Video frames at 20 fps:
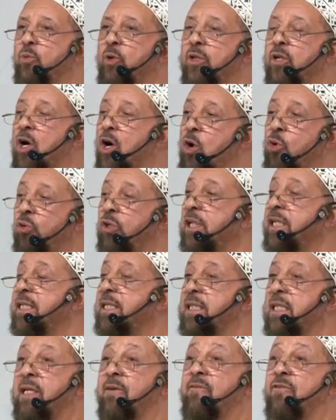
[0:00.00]
would only
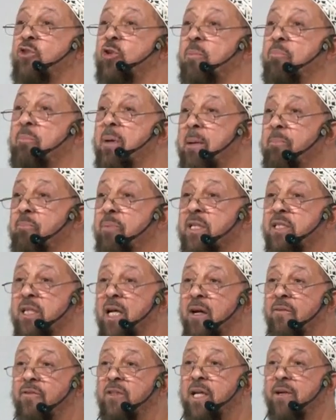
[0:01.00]
give to members
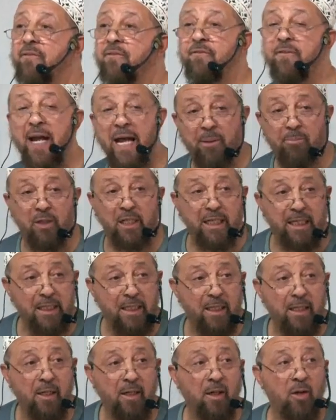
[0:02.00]
of their family
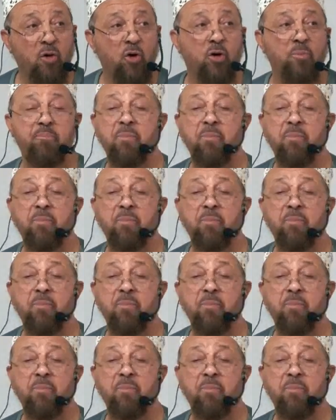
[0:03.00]
or